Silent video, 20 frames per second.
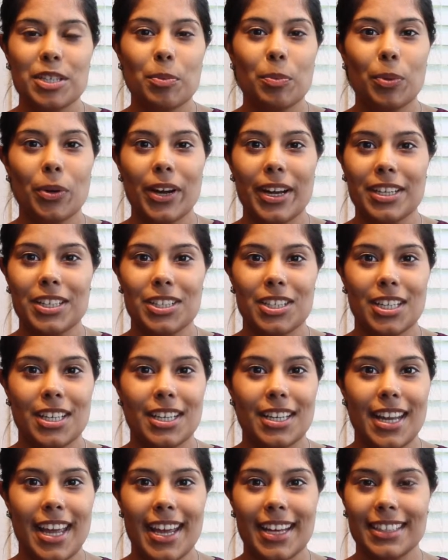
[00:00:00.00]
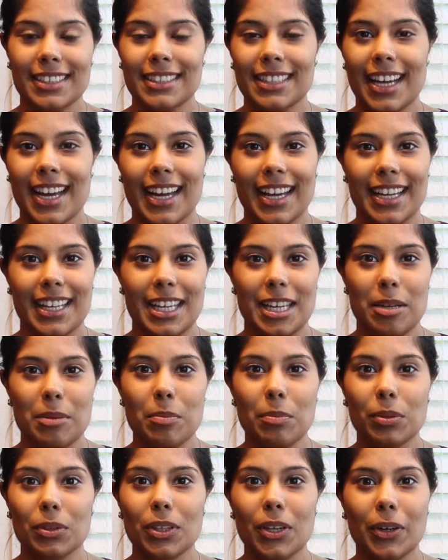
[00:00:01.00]
depression, anxiety,
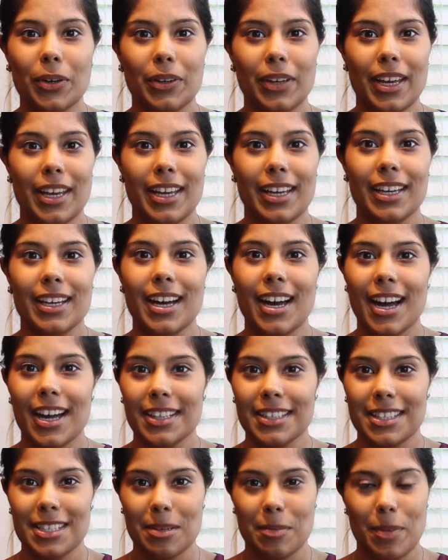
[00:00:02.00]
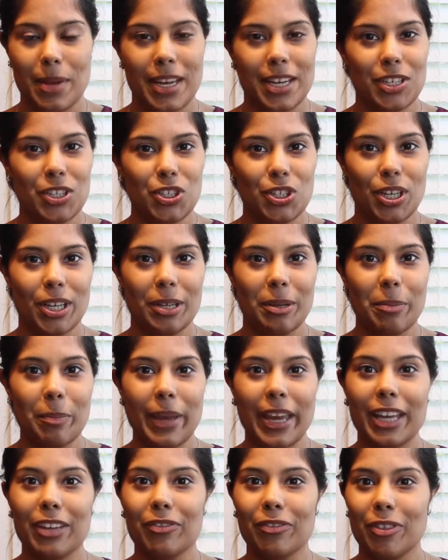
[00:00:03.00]
bloating, constipation,
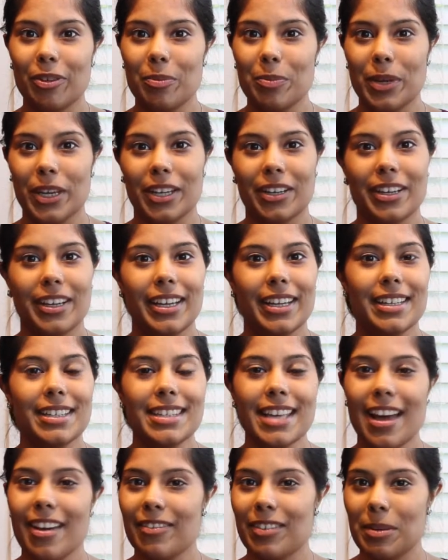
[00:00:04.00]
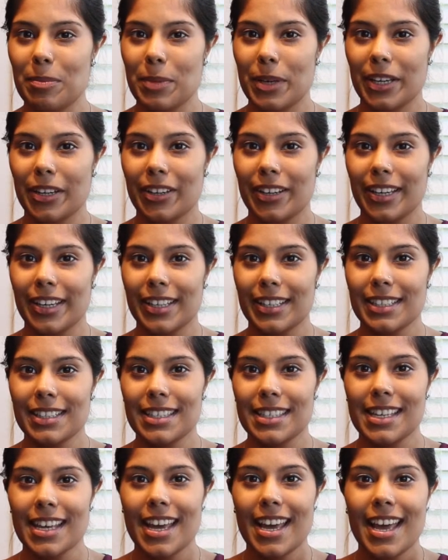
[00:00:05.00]
painful periods, heavy
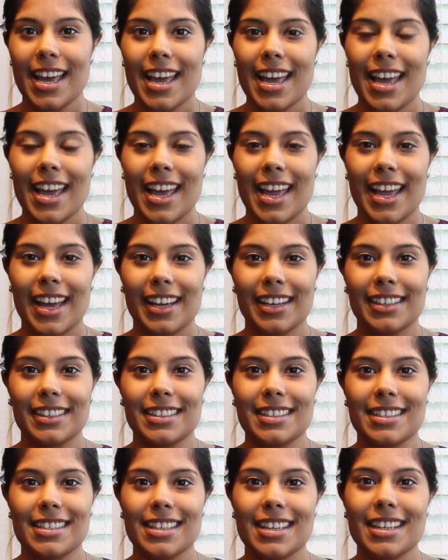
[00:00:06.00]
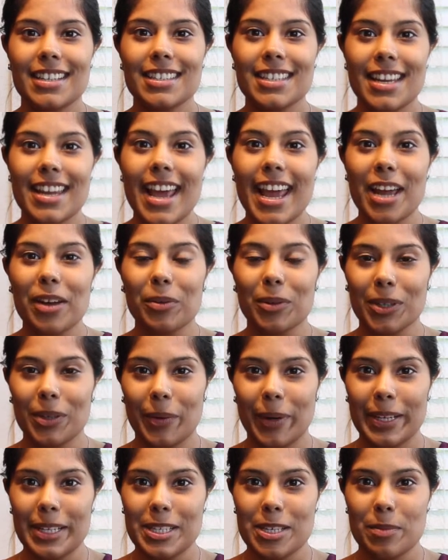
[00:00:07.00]
periods. And today we're
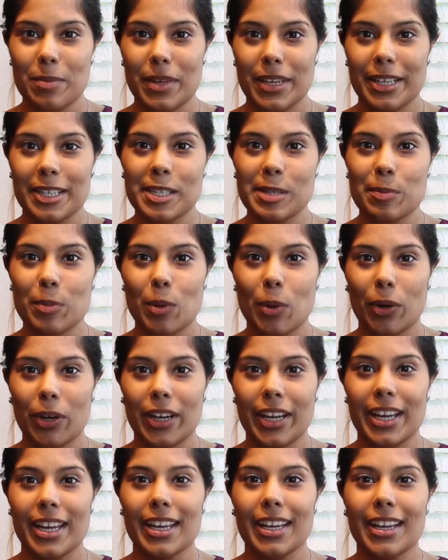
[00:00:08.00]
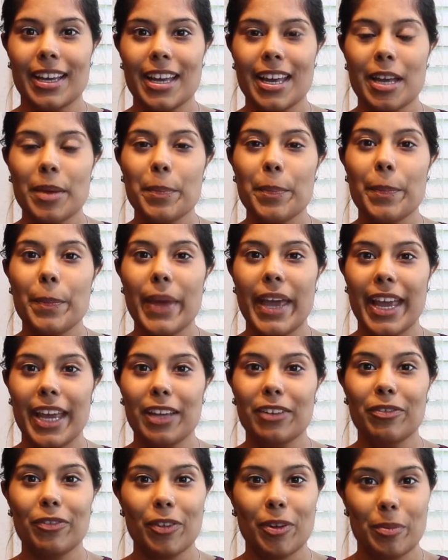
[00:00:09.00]
going to be exploring
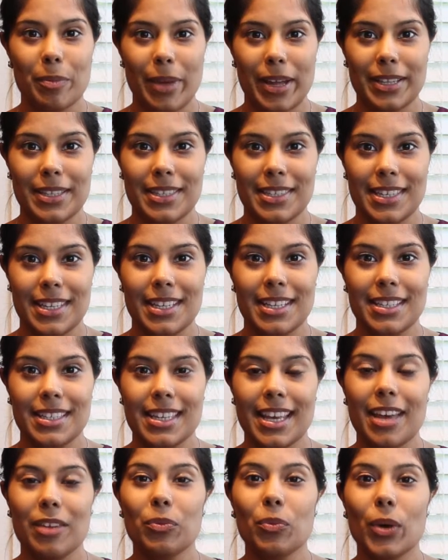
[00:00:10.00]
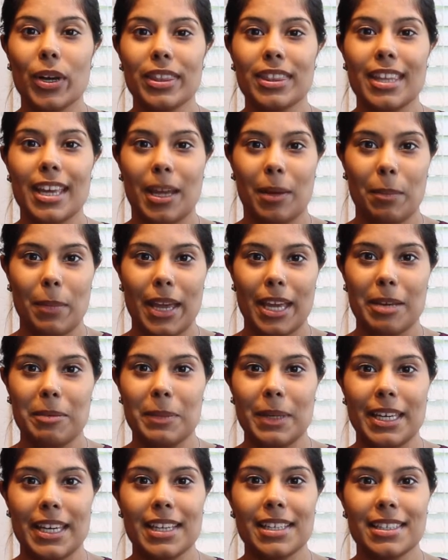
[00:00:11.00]
painful menses and what they may
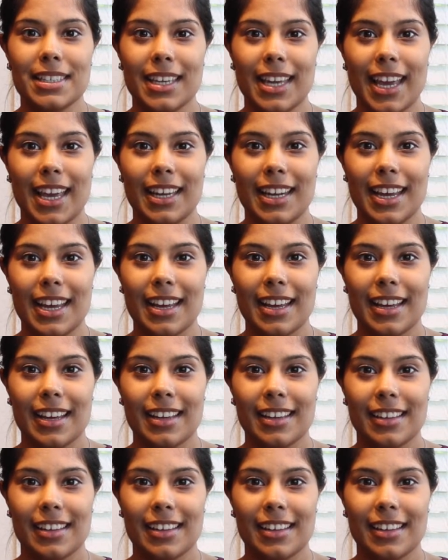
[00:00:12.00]
be indicating.